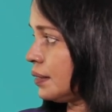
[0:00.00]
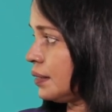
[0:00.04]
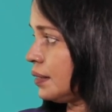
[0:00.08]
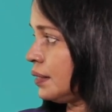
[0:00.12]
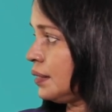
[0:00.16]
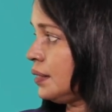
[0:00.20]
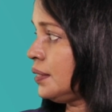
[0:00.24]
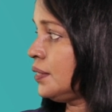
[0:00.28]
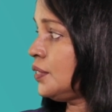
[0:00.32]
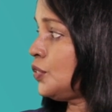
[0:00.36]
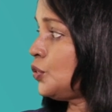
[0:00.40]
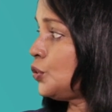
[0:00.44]

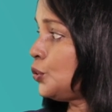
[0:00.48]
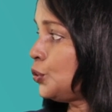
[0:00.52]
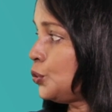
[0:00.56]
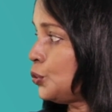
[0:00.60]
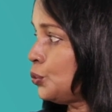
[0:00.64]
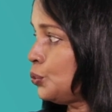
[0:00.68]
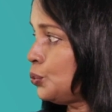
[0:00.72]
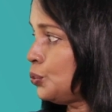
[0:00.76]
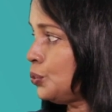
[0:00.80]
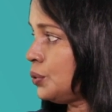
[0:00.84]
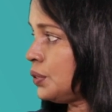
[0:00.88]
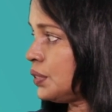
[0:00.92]
is
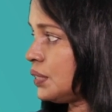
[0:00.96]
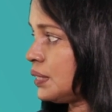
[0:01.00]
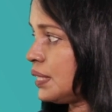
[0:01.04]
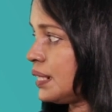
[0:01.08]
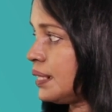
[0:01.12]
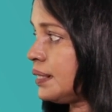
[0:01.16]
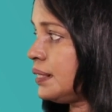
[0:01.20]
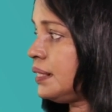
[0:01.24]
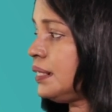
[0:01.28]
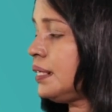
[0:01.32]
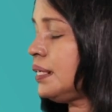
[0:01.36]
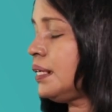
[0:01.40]
used
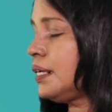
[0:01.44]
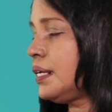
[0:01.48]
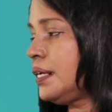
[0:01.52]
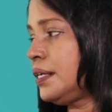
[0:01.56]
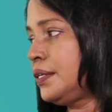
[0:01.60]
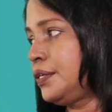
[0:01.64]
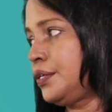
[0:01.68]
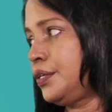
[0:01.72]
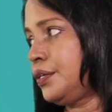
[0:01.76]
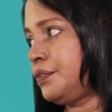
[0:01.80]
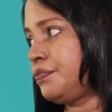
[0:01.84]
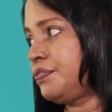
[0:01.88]
at the
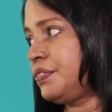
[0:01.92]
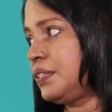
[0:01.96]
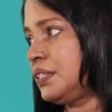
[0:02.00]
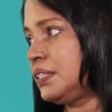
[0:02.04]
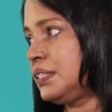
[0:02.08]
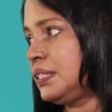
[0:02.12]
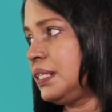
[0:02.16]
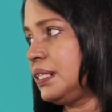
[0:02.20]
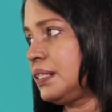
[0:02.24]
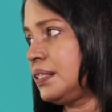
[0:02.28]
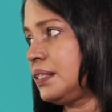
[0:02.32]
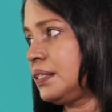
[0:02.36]
end of the
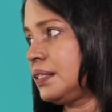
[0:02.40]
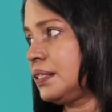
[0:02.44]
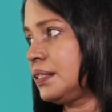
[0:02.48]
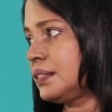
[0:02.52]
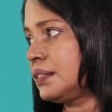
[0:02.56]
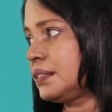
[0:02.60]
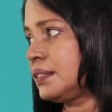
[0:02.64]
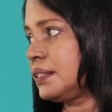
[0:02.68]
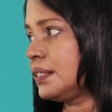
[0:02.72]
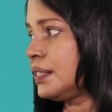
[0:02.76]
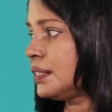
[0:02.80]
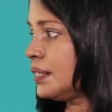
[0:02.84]

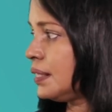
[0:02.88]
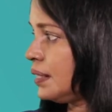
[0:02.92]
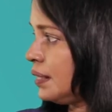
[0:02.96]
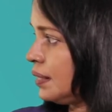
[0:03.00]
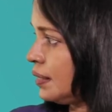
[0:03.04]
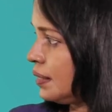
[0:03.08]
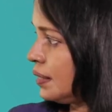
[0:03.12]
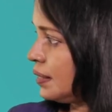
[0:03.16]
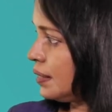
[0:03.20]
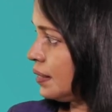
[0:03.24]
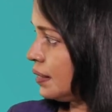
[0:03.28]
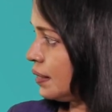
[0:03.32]
sentence.
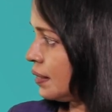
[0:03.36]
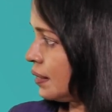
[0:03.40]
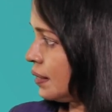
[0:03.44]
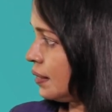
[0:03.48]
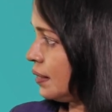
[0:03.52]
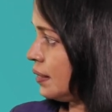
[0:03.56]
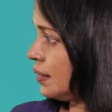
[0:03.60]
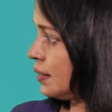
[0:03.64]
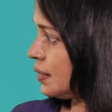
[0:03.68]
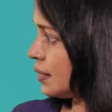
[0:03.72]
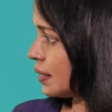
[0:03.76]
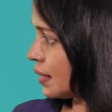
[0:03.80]
He
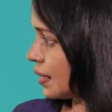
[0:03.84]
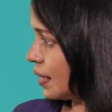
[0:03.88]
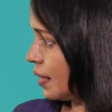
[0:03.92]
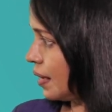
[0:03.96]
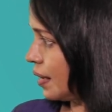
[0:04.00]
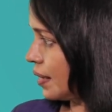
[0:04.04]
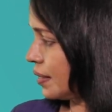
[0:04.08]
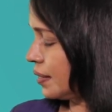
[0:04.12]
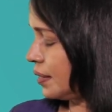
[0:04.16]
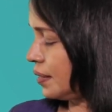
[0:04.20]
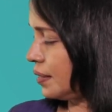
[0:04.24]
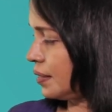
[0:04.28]
is
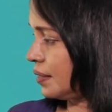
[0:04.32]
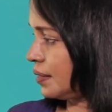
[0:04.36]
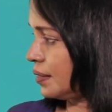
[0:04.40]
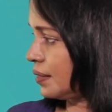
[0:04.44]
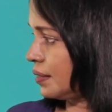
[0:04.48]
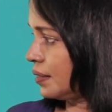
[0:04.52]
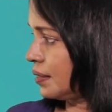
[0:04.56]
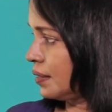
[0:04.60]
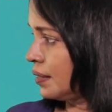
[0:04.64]
kind.